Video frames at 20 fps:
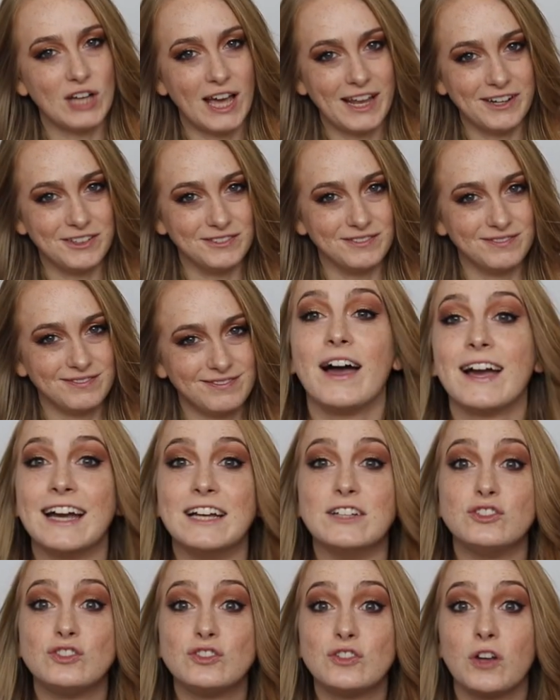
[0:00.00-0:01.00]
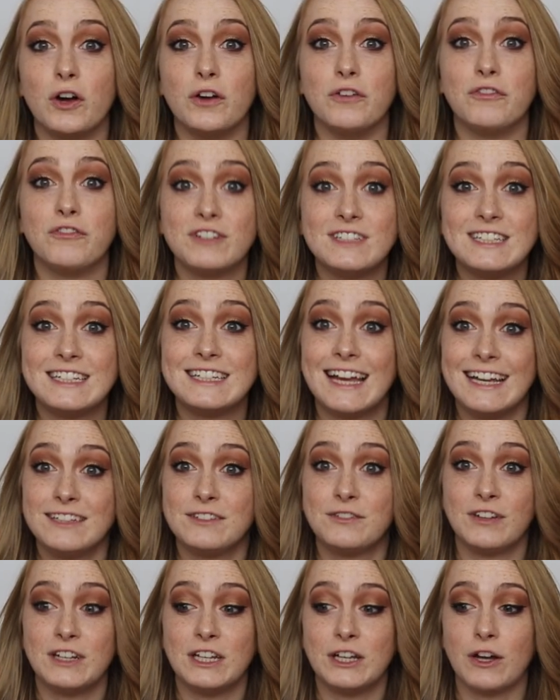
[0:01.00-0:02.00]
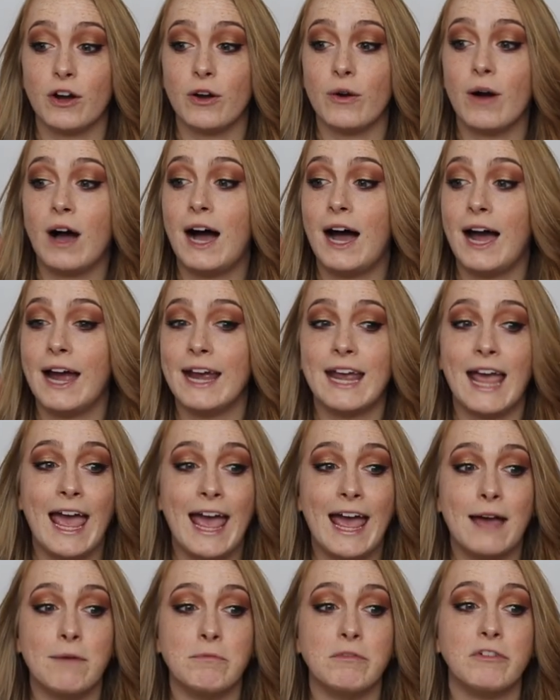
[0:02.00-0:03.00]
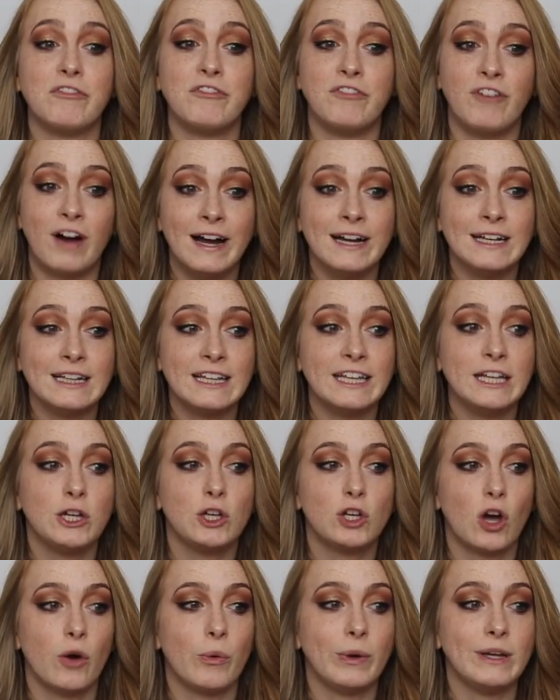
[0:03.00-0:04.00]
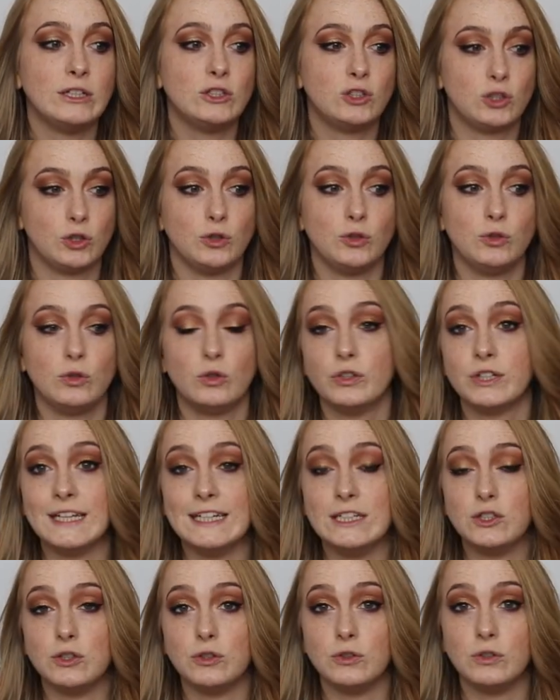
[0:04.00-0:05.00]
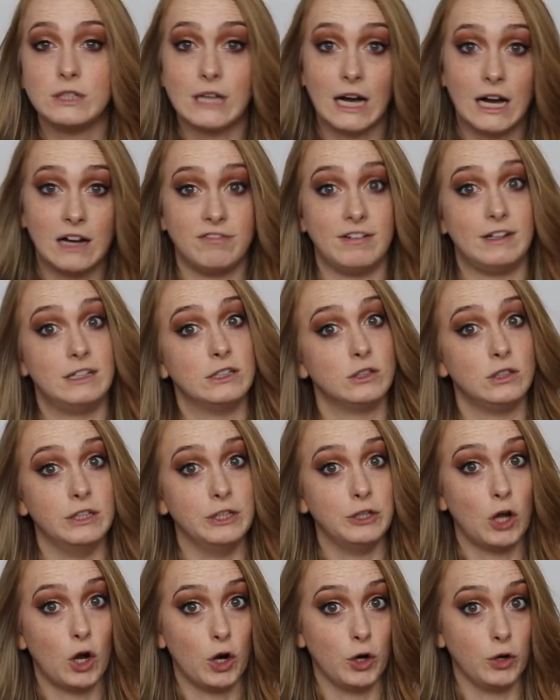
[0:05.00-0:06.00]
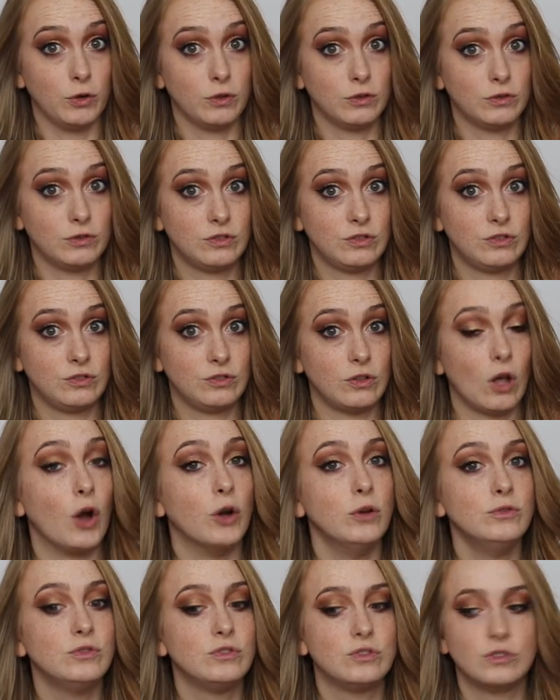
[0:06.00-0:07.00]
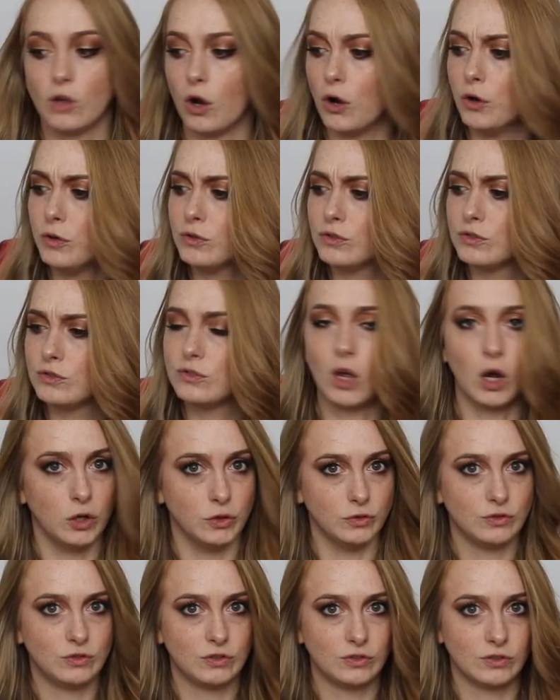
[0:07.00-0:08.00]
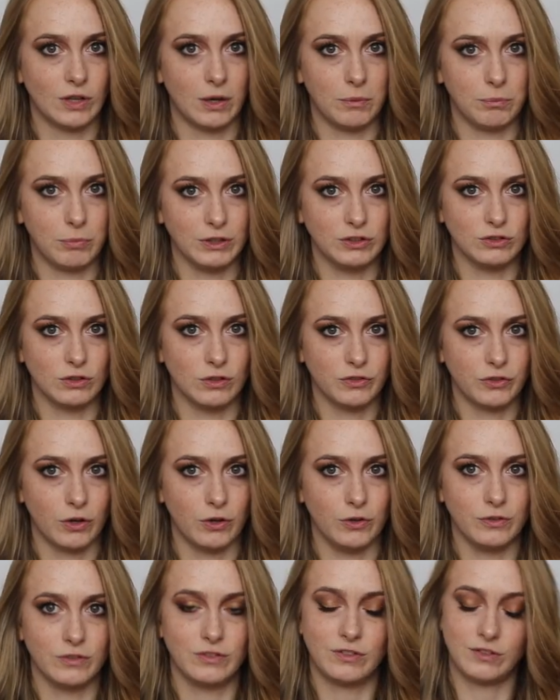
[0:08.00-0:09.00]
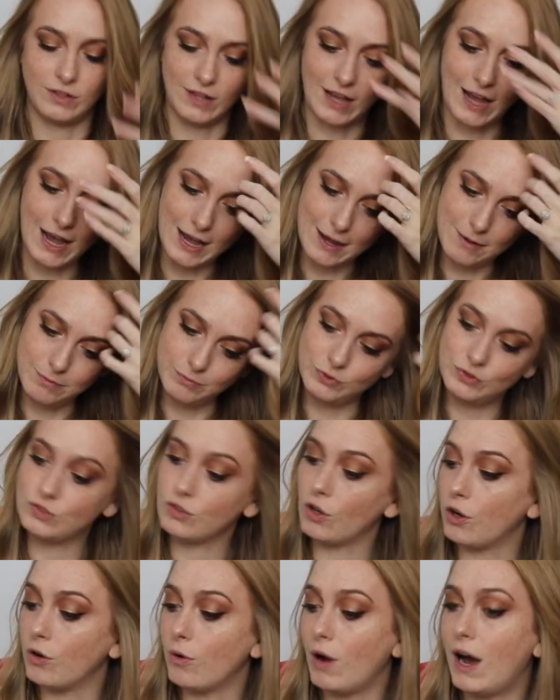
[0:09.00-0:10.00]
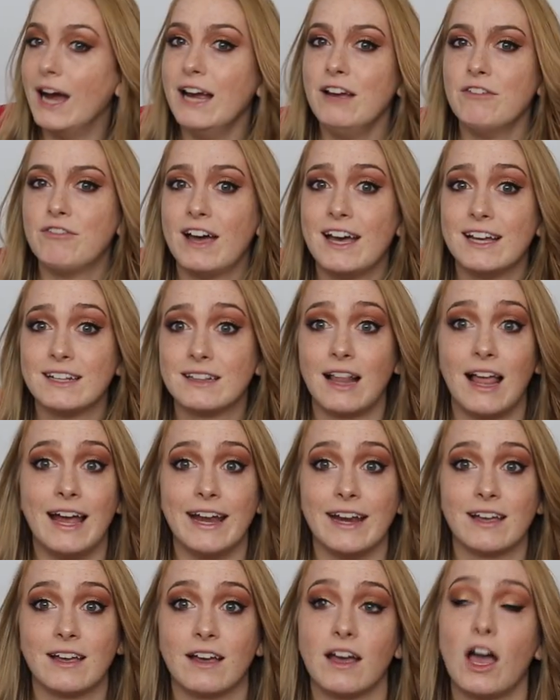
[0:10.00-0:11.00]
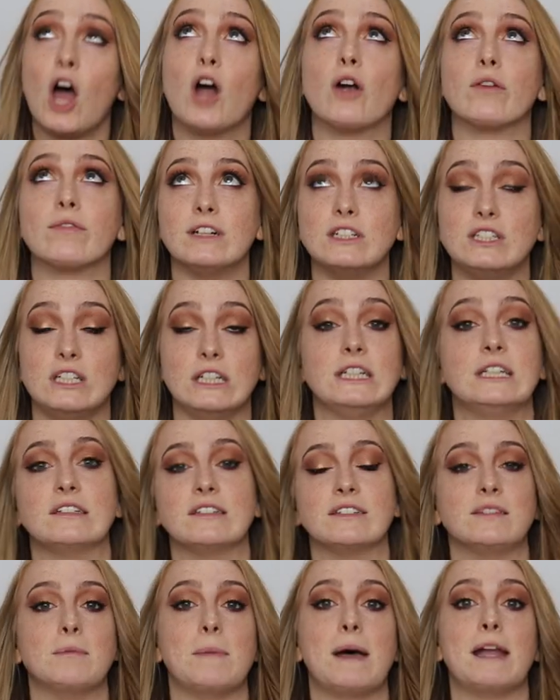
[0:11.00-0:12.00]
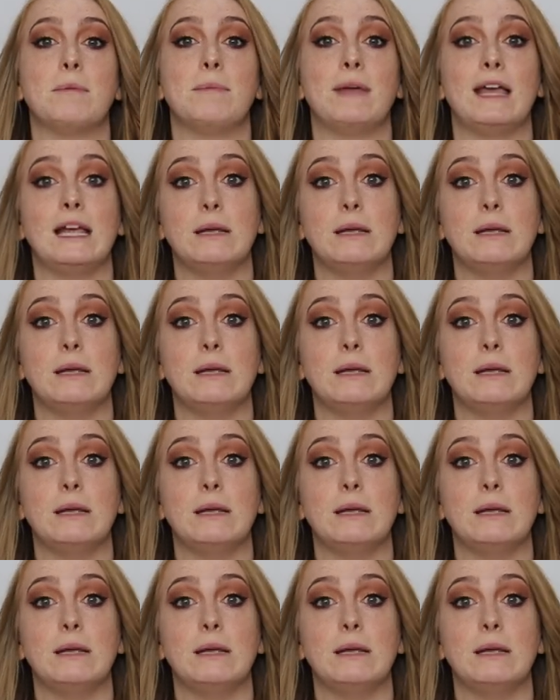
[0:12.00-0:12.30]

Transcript: channel. Okay, so for today's video I am finally going to look into Garfunkel and Oats. Oats? Oaks? Oats. I'm pretty sure it's Oats. Um, so I've had like a ridiculous amount of